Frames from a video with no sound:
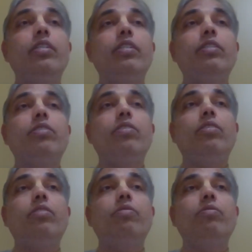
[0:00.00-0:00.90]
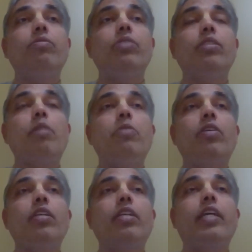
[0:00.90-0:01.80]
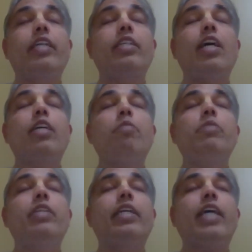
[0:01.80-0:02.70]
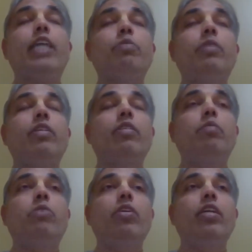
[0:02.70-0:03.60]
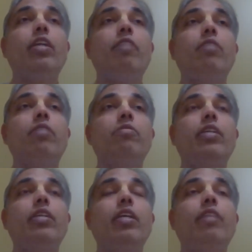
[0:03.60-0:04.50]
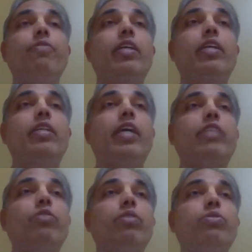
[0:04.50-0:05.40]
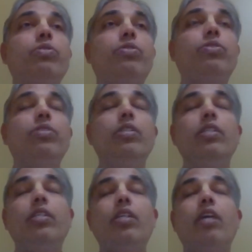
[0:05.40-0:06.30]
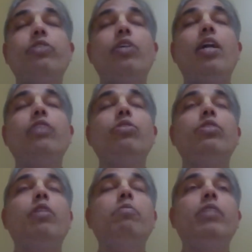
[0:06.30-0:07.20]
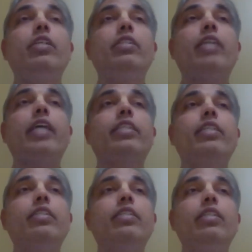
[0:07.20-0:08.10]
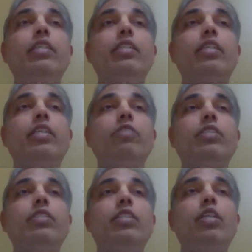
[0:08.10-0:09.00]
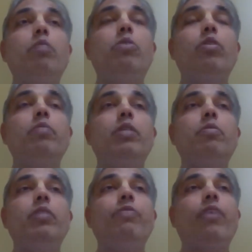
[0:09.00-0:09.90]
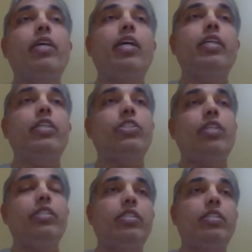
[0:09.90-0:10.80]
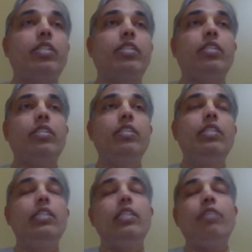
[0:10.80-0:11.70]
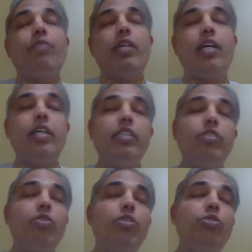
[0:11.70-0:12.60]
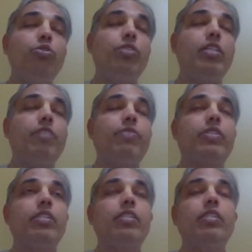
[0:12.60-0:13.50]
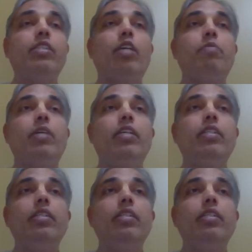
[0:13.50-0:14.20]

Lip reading: So we somehow or other get caught up with the attachment of the body level, we really forget the actual source. And Arjuna also same way is acting, that he was thinking about Vishnu, he forgot Krishna's instruction, he forgot his own duty of Kshatriya Dharma,